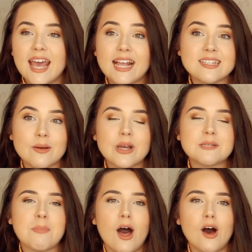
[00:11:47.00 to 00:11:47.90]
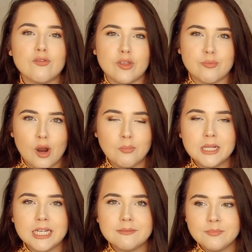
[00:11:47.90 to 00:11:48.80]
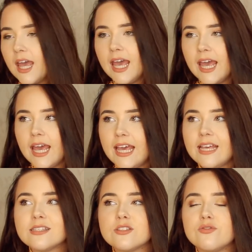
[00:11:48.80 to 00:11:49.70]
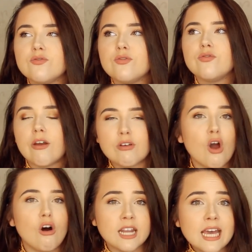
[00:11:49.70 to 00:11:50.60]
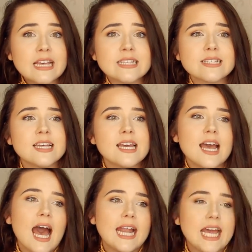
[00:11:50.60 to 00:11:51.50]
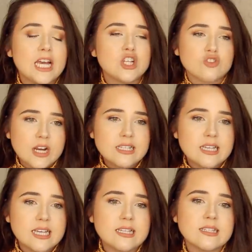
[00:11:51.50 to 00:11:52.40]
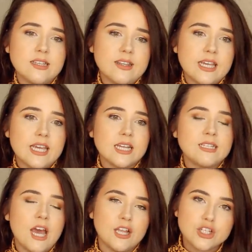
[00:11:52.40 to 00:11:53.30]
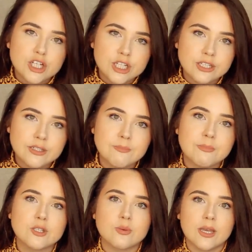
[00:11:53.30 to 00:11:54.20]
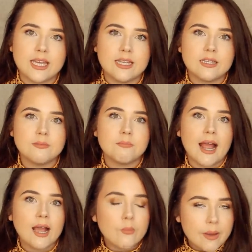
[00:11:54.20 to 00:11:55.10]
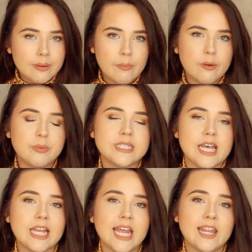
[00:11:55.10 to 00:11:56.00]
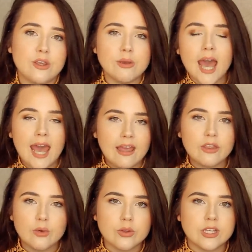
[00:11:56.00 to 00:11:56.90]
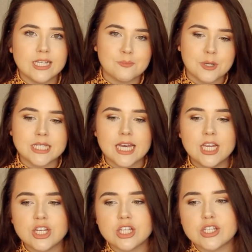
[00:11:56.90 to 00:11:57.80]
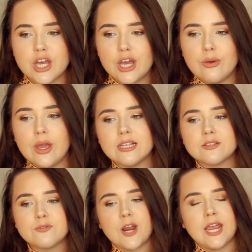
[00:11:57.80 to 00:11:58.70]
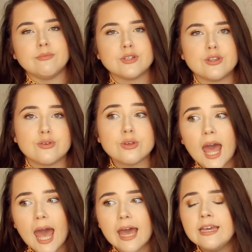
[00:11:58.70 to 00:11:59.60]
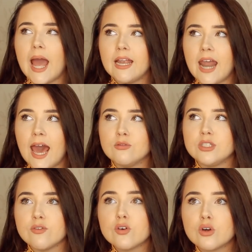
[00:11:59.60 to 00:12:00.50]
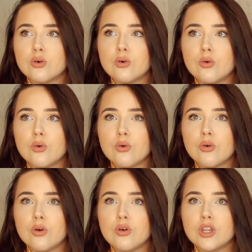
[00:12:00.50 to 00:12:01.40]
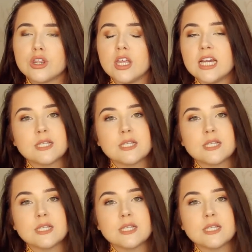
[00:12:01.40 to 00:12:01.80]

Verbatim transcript: in some ways part of the problem. It is very honest and it addresses the tensions between black and white people, particularly in the U K. The author is British, and so it's framed through that and how difficult the